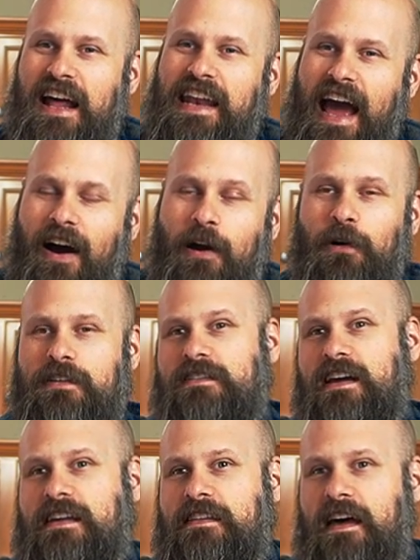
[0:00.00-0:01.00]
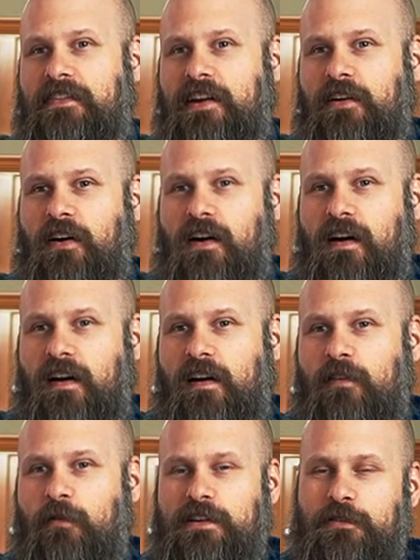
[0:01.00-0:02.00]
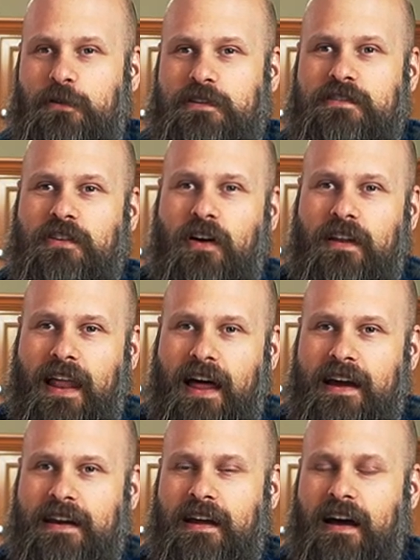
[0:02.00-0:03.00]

Now, I will say that there are resources online.